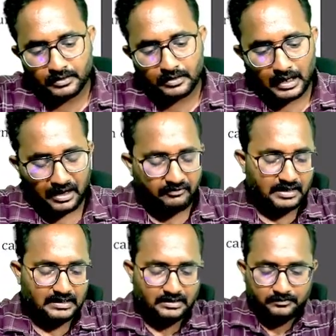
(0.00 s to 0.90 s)

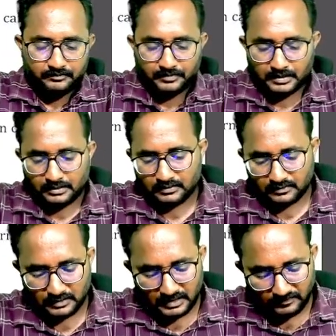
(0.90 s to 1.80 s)
our
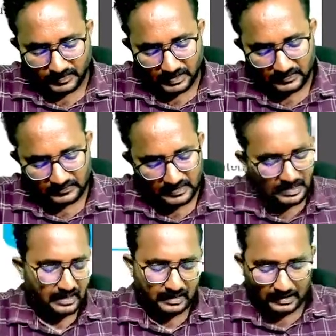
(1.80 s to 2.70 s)
in this they
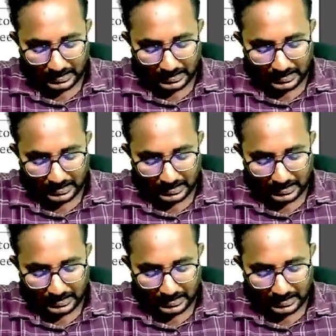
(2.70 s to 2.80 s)
are